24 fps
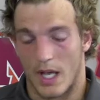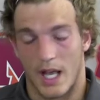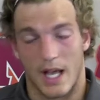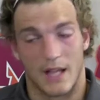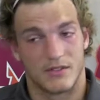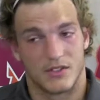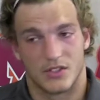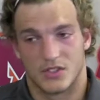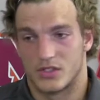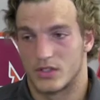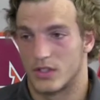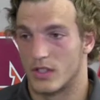I
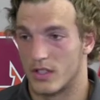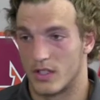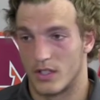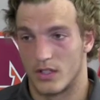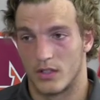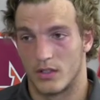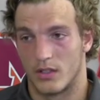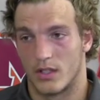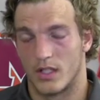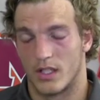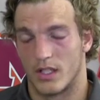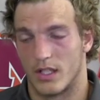just
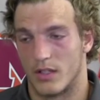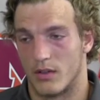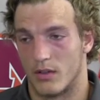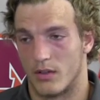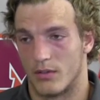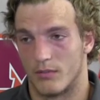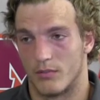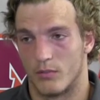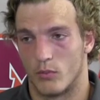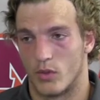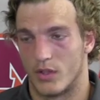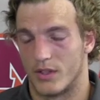learned
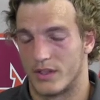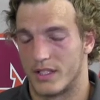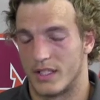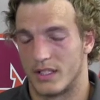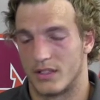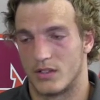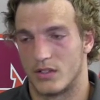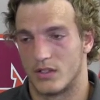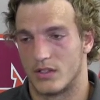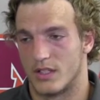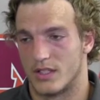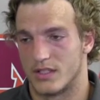uh, one
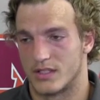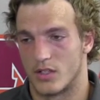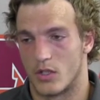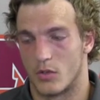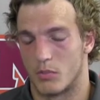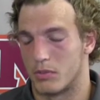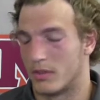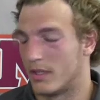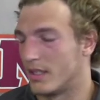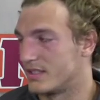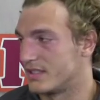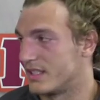thing through this
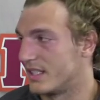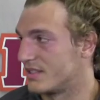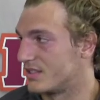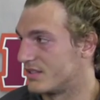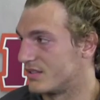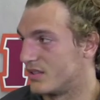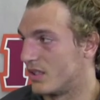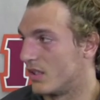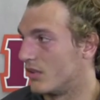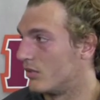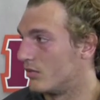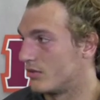whole process
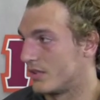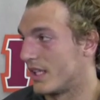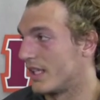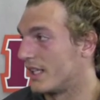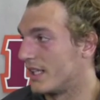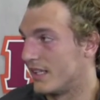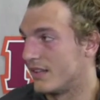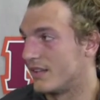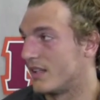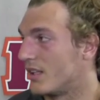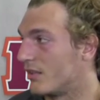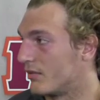is don't take
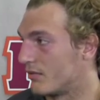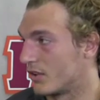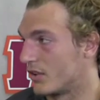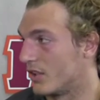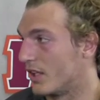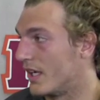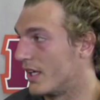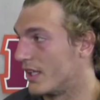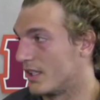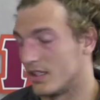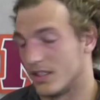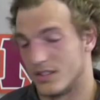anything for
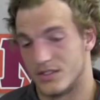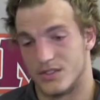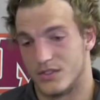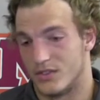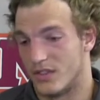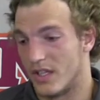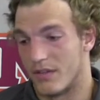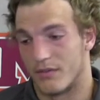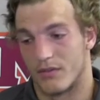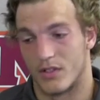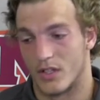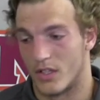granted because you
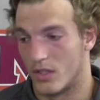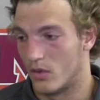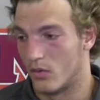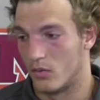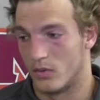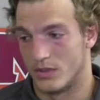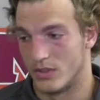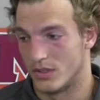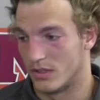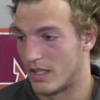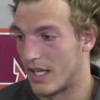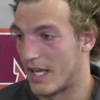never know
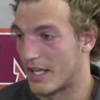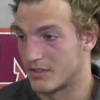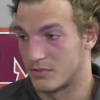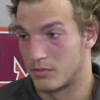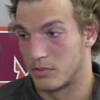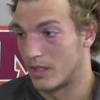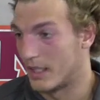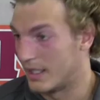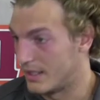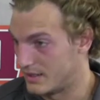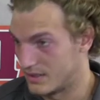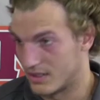when your last
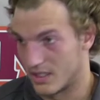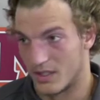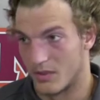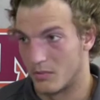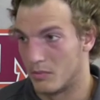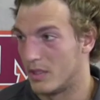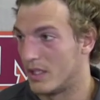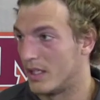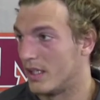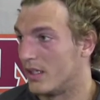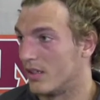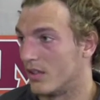play is going
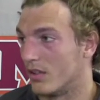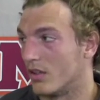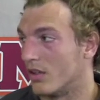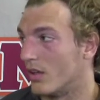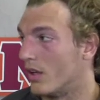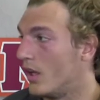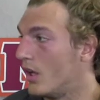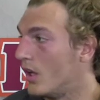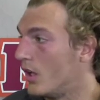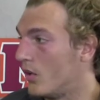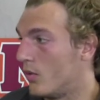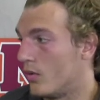to be
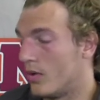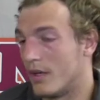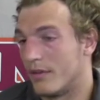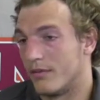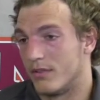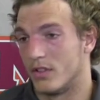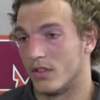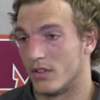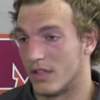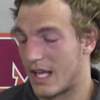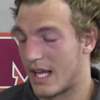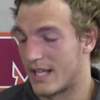or
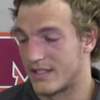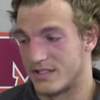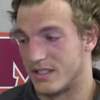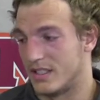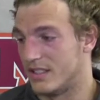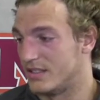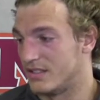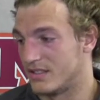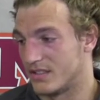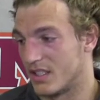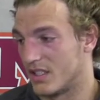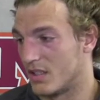whenever your last
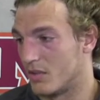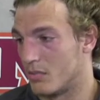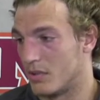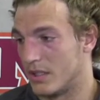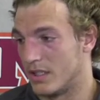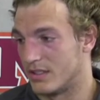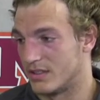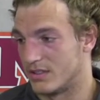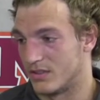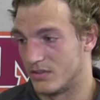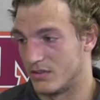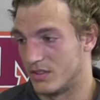season is going to
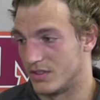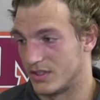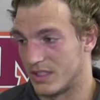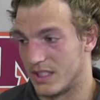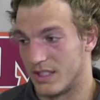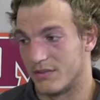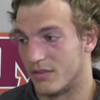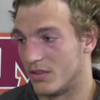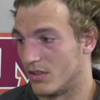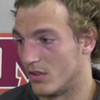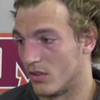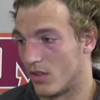be. So just
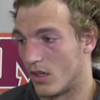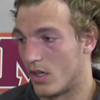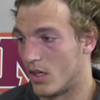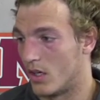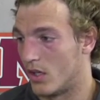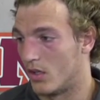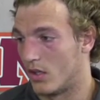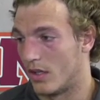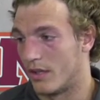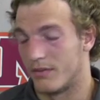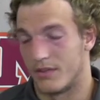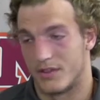give it your
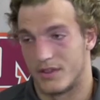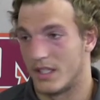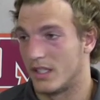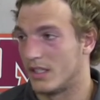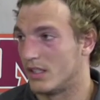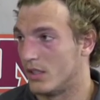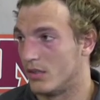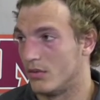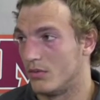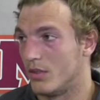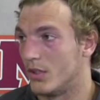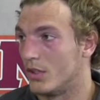all,
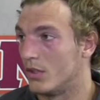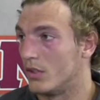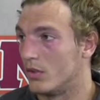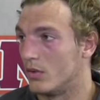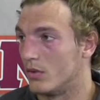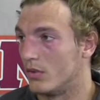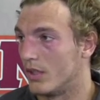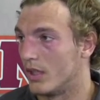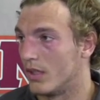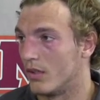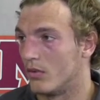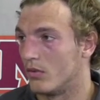everything you
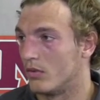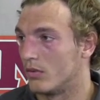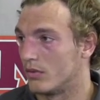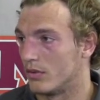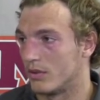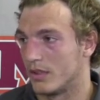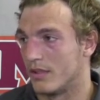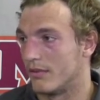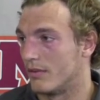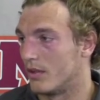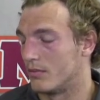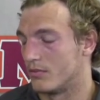do, don't
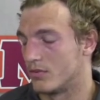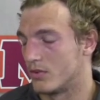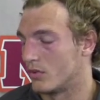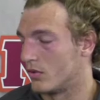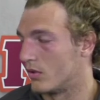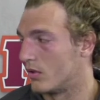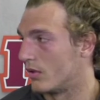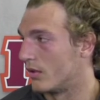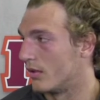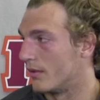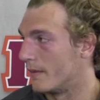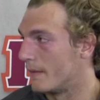give up
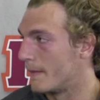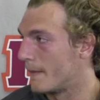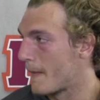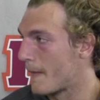short.